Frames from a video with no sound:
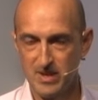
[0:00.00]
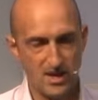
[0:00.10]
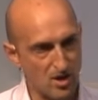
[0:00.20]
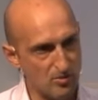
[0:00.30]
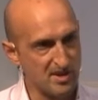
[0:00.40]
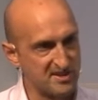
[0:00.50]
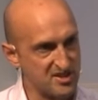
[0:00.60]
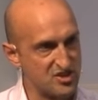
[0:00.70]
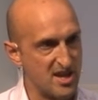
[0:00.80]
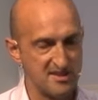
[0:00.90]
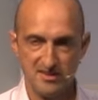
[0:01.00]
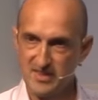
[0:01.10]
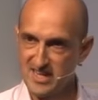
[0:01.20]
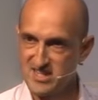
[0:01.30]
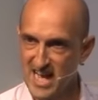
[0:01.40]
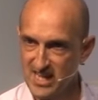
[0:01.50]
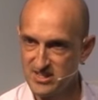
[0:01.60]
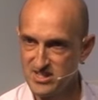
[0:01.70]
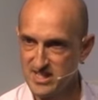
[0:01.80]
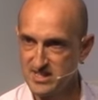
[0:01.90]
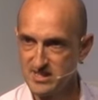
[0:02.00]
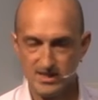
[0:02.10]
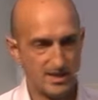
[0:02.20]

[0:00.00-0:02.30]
And I want to suggest that they're talented,